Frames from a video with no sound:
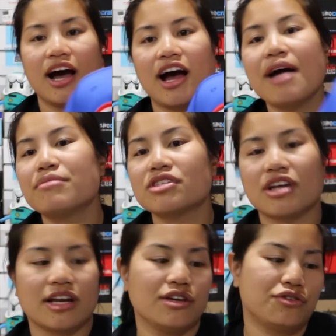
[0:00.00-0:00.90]
I'm just
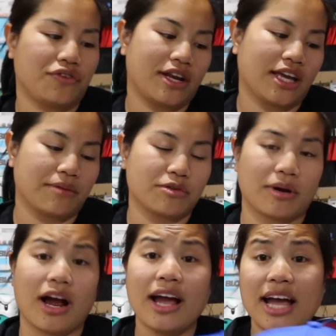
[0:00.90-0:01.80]
not a huge fan of Captain
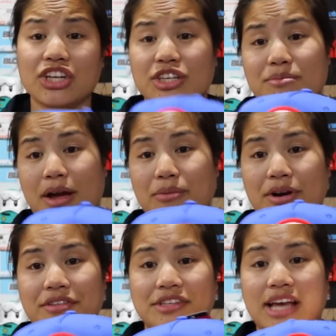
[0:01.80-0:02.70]
America. I actually might
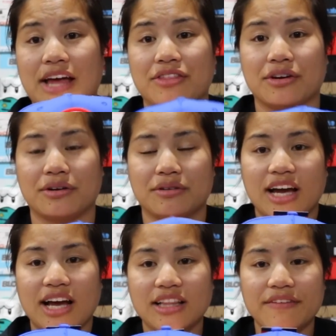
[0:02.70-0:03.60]
wear this hat, though.
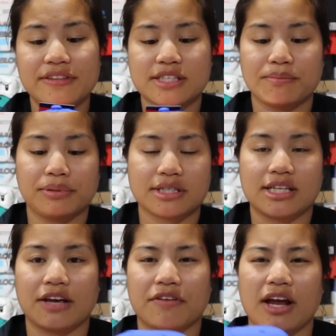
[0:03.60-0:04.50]
I love the
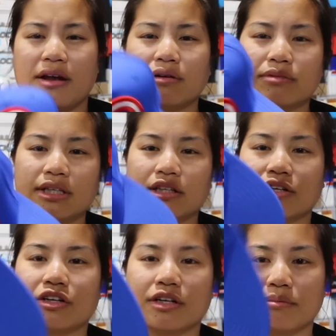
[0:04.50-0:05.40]
simplicity of it. I don't really
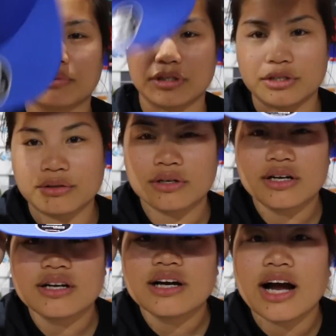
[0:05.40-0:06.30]
look good in blue.
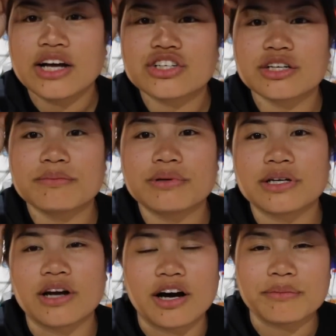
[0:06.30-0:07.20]
I shouldn't put
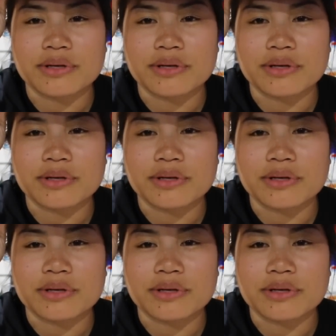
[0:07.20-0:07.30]
it on